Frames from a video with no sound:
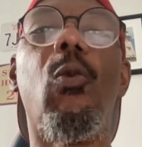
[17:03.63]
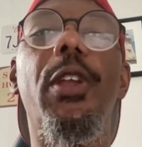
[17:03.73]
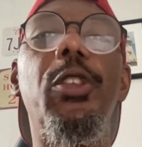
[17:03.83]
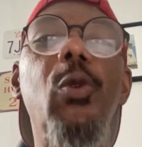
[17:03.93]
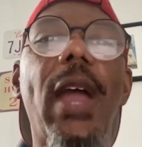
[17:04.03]

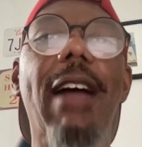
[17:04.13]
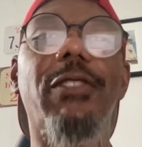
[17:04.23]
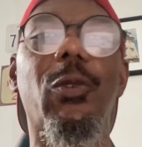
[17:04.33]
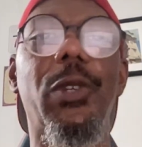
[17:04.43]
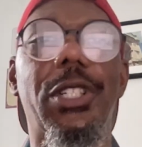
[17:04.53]
when you have
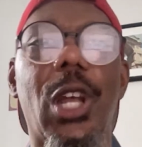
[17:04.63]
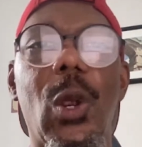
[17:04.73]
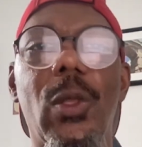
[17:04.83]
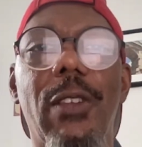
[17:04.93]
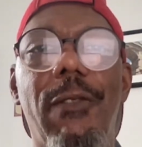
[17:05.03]
to
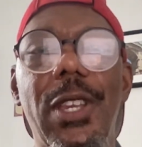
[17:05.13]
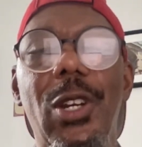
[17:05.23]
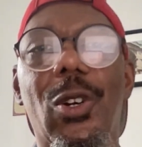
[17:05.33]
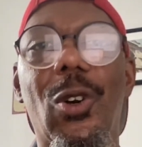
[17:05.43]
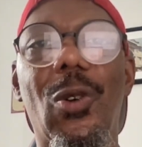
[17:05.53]
return the
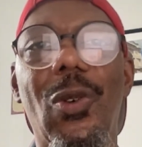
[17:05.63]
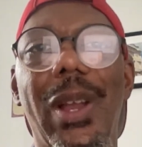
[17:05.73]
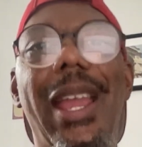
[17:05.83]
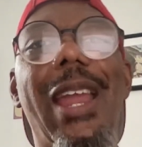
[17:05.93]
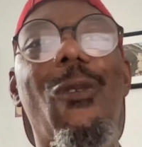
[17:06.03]
vehicle
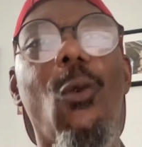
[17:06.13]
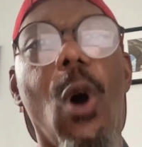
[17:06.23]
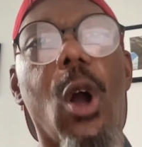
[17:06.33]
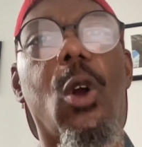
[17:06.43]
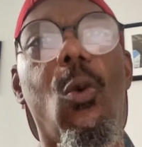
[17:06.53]
and
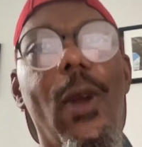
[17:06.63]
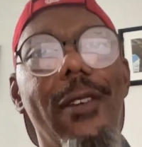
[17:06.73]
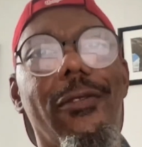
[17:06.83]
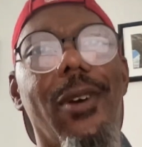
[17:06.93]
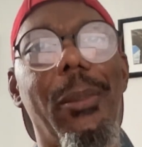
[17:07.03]
walk away
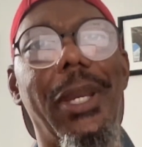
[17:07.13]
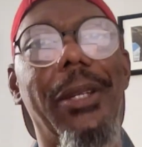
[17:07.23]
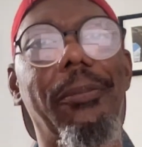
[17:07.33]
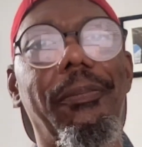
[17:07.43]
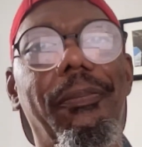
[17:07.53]
from it.
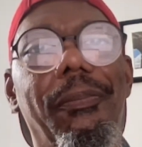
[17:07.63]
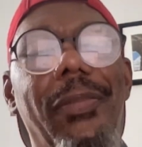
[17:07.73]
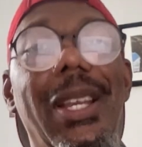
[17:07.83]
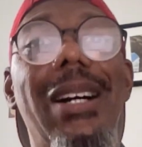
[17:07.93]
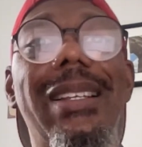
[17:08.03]

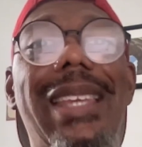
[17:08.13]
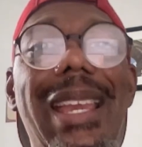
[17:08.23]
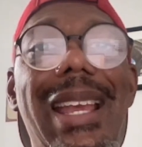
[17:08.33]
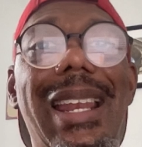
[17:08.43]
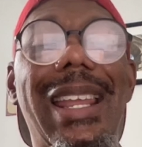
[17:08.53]

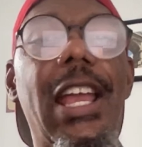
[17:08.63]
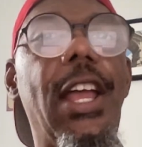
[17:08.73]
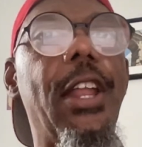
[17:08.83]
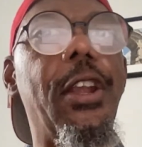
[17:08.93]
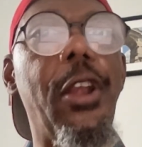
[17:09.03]
Again,
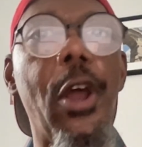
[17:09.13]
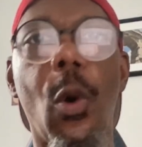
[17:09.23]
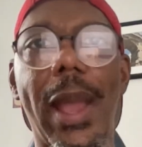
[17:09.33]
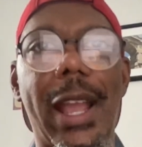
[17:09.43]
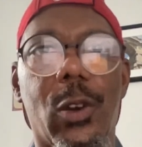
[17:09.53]

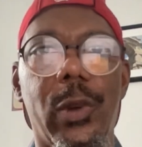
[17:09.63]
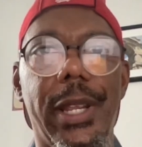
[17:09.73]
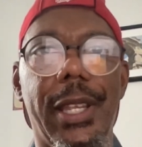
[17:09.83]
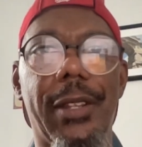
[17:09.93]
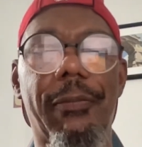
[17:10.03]
no
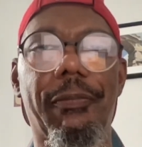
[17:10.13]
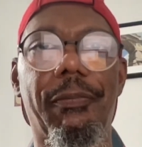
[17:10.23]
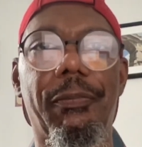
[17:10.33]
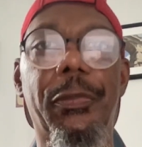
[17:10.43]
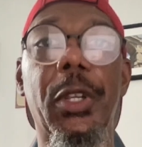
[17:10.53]
equity.
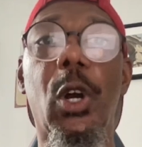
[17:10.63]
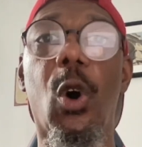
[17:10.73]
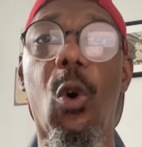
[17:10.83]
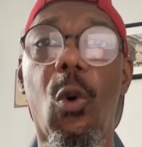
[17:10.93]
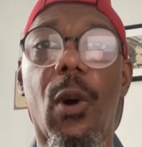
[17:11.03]

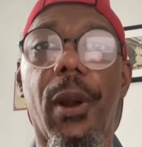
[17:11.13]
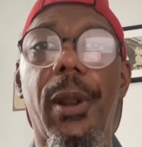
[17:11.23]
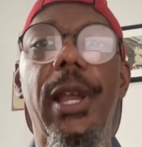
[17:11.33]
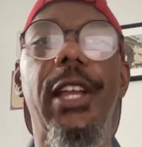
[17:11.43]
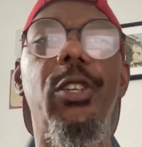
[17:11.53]

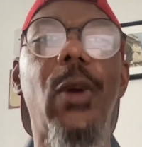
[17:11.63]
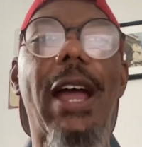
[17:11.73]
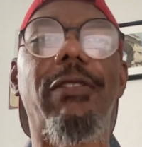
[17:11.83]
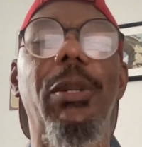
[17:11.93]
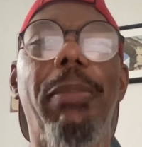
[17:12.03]
Or you
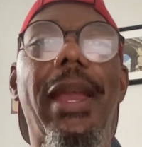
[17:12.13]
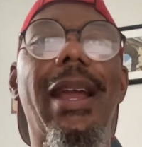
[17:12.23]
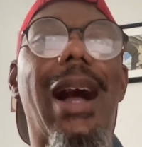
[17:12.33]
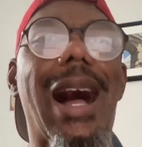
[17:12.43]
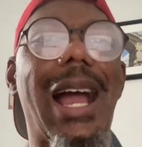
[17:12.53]
have to pay
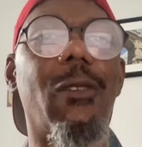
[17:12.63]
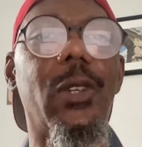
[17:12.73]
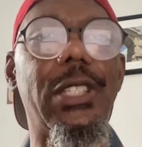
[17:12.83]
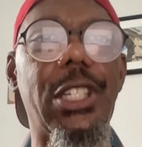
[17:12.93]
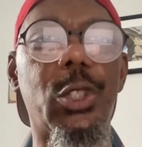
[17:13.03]
a high
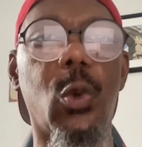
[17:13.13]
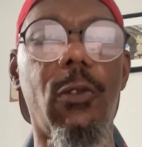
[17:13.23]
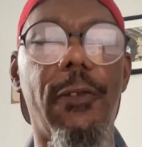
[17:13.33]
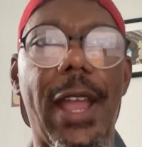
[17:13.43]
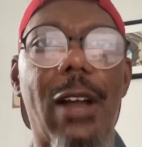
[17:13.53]
residual
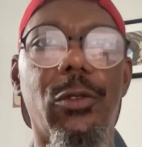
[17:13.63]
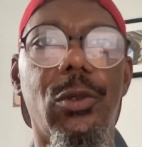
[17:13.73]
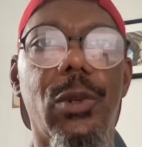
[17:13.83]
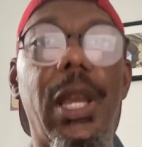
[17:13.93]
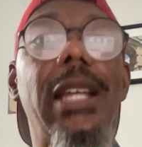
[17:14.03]

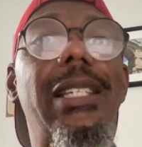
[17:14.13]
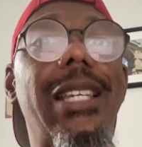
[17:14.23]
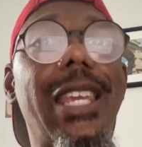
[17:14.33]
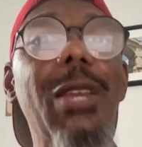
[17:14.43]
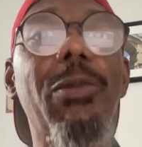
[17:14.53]
value to
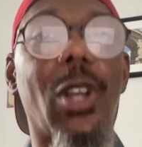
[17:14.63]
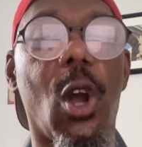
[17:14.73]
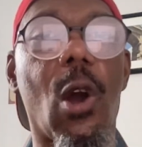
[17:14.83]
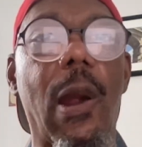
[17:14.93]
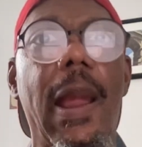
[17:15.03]
keep the
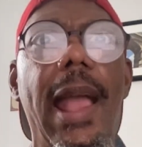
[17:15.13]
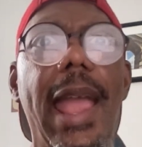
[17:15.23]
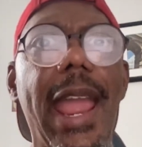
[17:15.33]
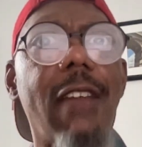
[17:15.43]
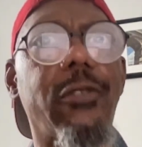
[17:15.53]
car
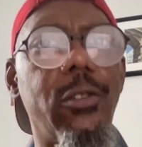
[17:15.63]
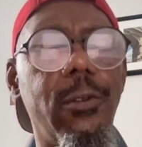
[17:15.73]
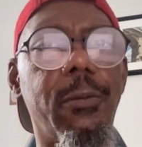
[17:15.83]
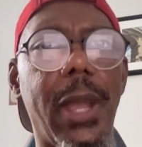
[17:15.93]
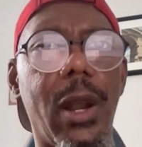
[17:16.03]
after
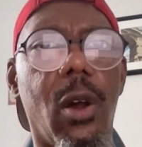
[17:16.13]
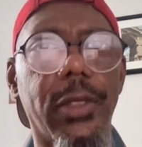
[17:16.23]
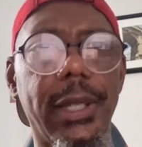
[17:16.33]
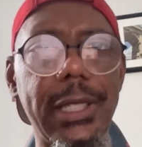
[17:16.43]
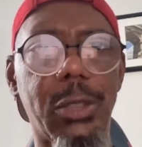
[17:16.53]
you've made all
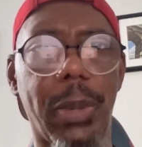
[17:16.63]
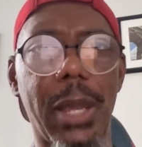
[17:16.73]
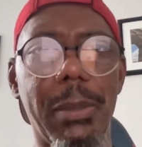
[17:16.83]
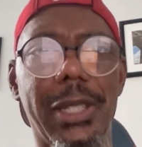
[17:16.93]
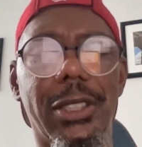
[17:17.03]
the lease
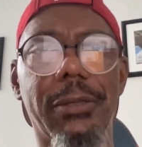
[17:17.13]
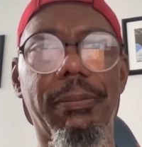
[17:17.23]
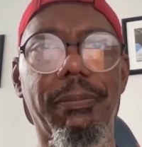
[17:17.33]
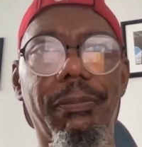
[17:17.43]
payments.